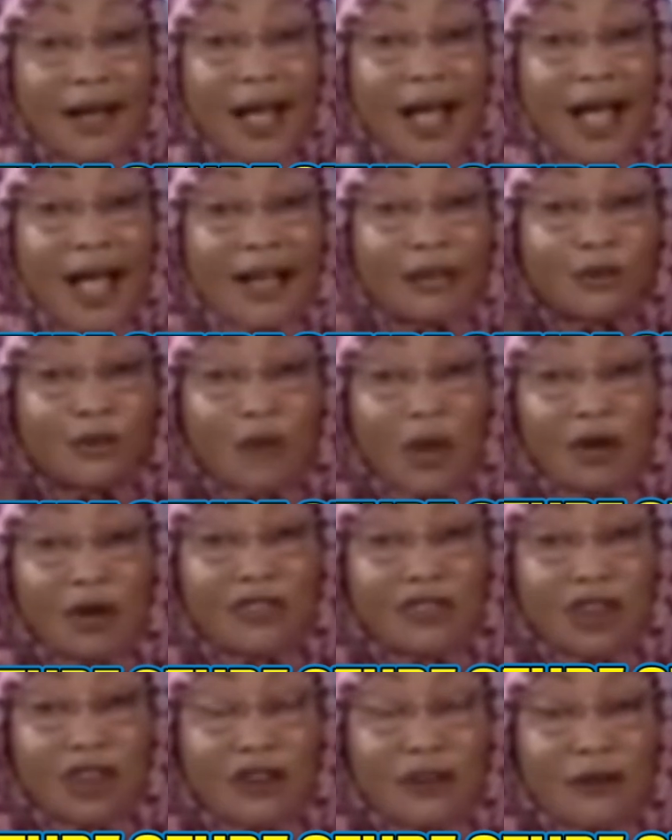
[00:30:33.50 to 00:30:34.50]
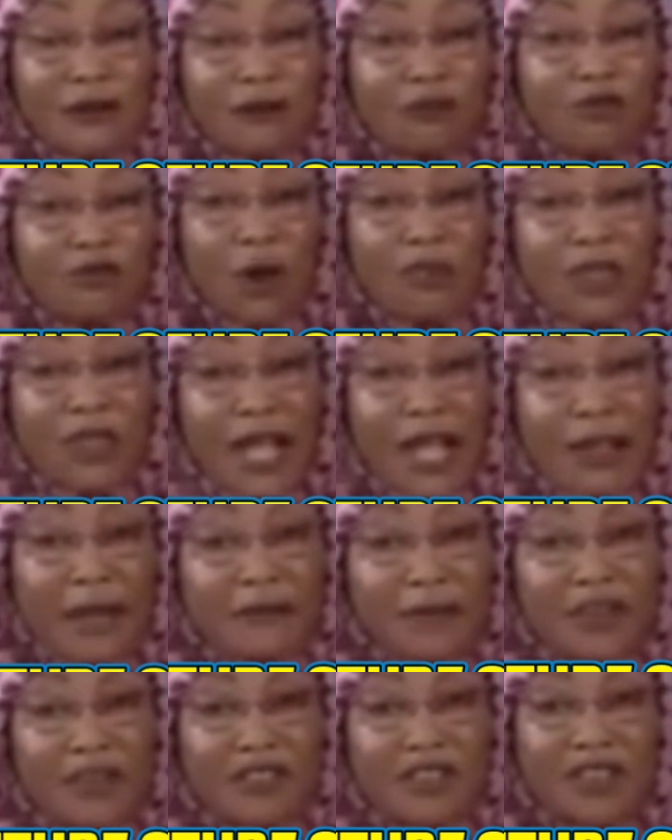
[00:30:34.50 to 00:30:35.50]
expulsion from the
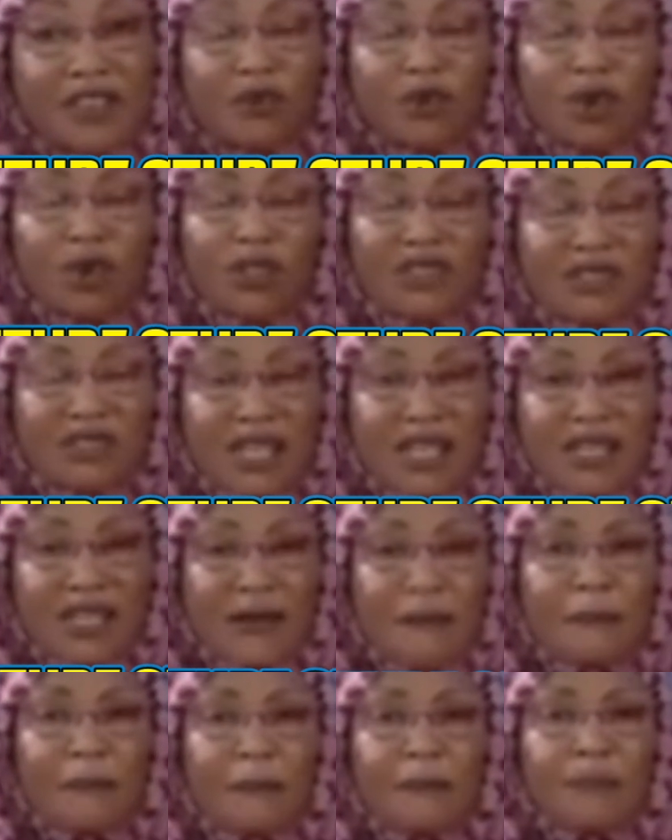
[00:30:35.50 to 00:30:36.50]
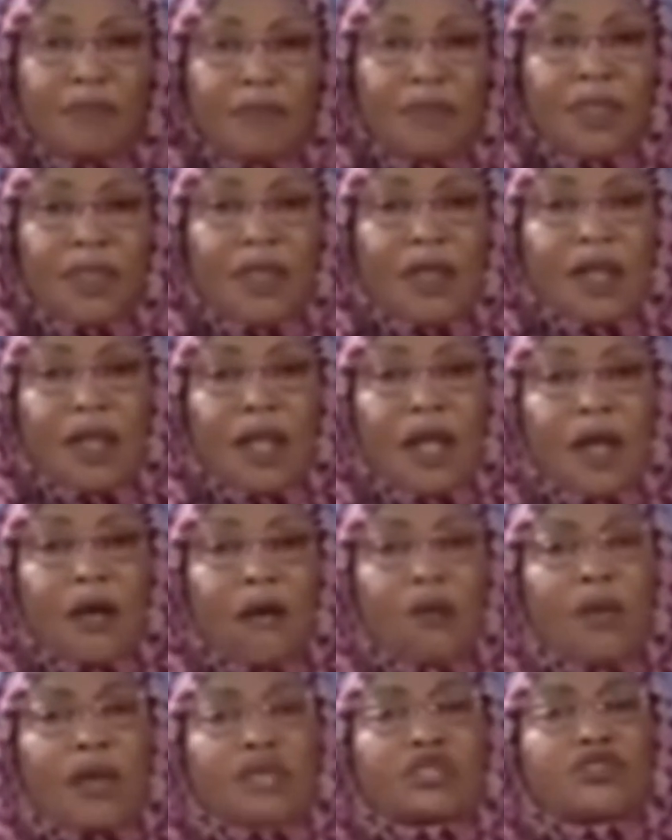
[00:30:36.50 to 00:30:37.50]
APC is concerned,
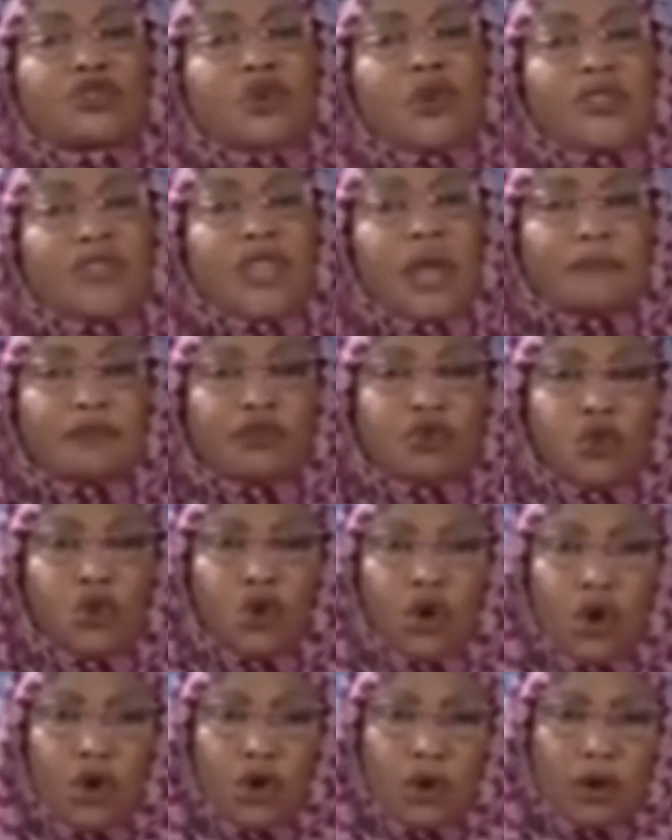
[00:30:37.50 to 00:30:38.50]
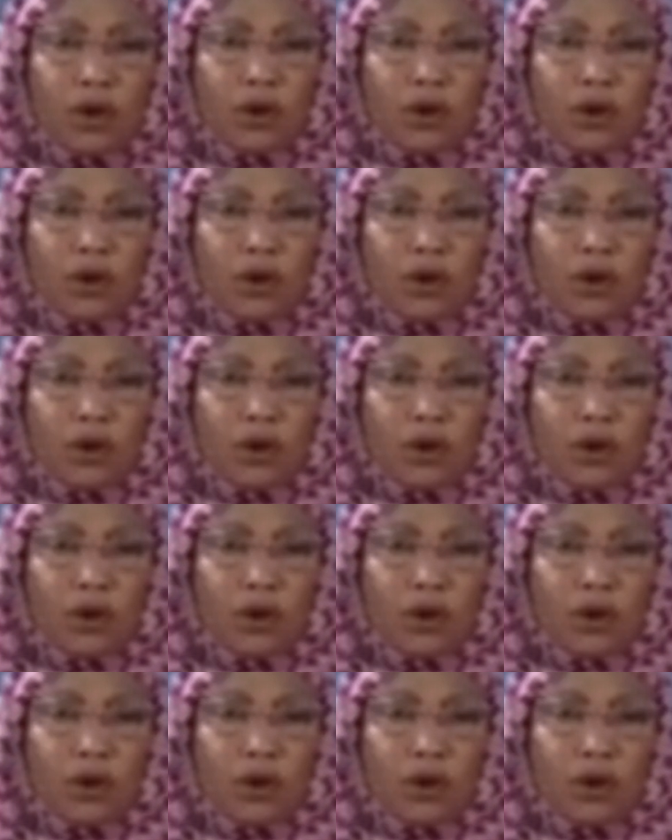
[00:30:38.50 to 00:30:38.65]
what took them so long?